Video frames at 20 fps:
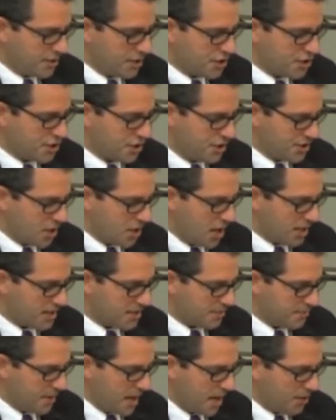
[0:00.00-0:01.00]
In addition, it
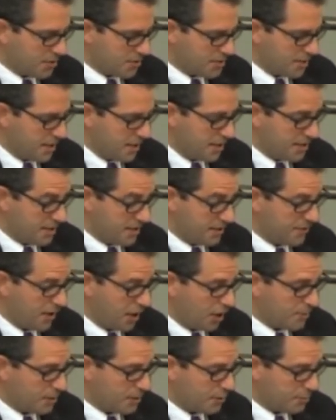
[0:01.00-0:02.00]
talks about the
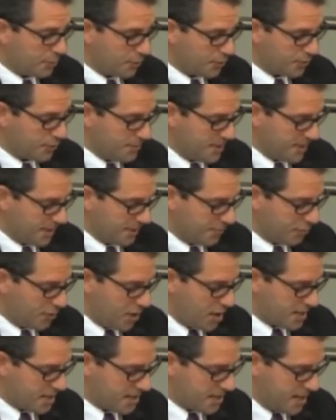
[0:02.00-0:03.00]
environmental permitting
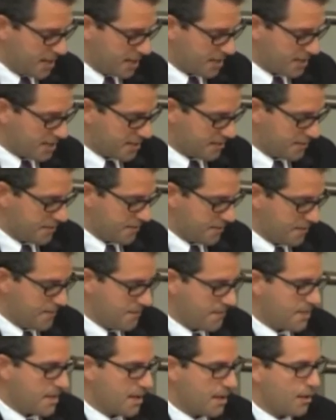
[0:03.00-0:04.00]
process,
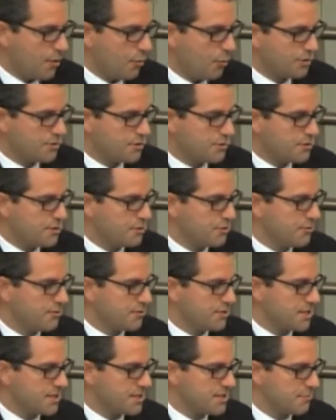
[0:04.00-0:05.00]
what to
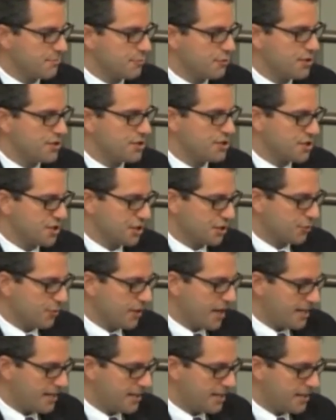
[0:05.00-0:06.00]
do since the bridge is
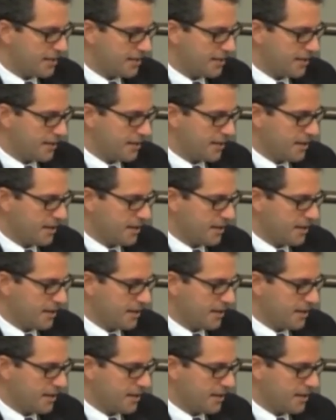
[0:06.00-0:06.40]
degraded,